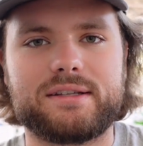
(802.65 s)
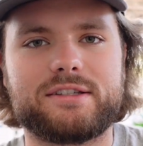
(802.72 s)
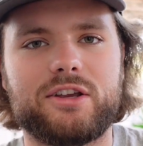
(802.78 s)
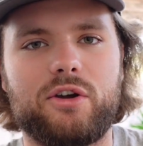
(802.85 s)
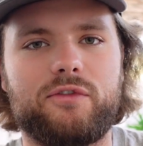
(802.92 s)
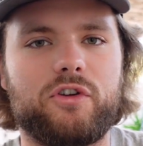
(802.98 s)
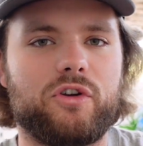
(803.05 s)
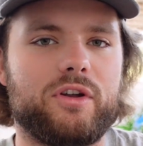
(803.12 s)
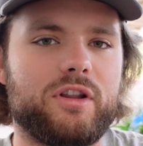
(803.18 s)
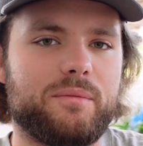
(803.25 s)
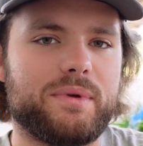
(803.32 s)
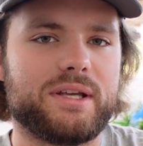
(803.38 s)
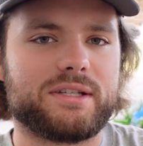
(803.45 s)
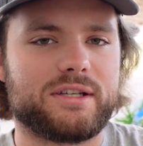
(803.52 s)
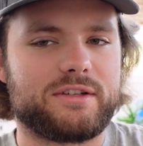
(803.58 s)
So if you're in the
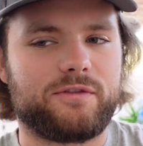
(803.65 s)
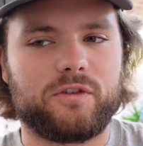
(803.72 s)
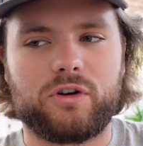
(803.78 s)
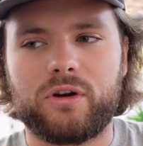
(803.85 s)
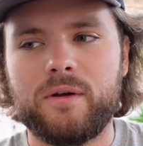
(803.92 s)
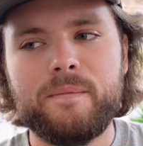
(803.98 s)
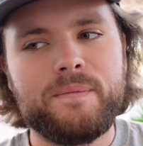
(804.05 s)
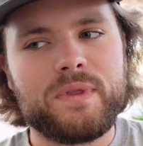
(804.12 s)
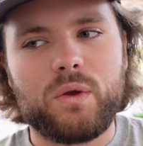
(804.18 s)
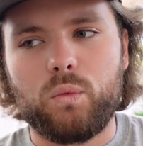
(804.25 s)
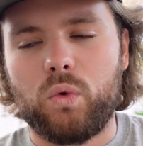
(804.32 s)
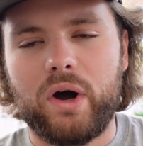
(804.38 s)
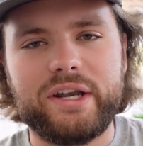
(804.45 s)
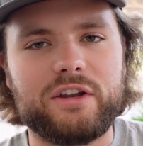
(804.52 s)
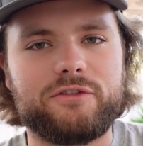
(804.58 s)
business for
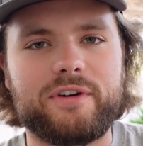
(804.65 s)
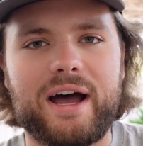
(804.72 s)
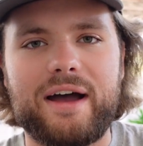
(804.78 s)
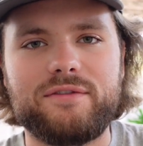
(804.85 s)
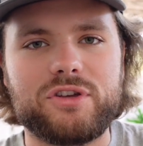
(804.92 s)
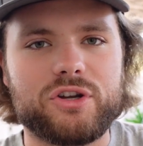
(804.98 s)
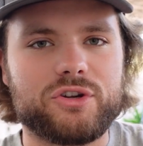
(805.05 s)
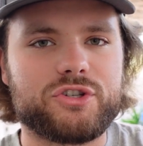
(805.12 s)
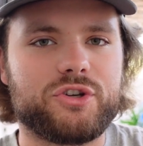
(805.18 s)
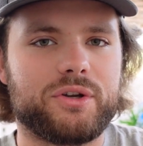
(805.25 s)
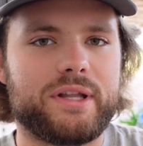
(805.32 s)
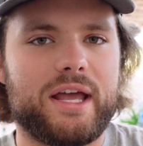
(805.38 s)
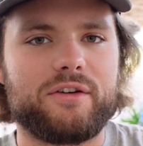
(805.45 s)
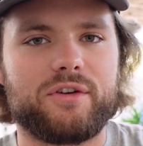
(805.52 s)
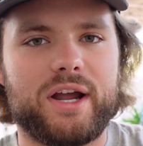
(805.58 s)
one to five years, you're
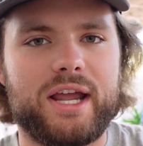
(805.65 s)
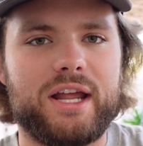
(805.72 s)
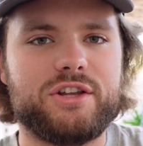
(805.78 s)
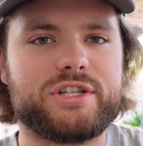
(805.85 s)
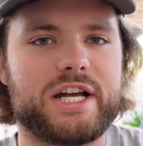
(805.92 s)
in that range.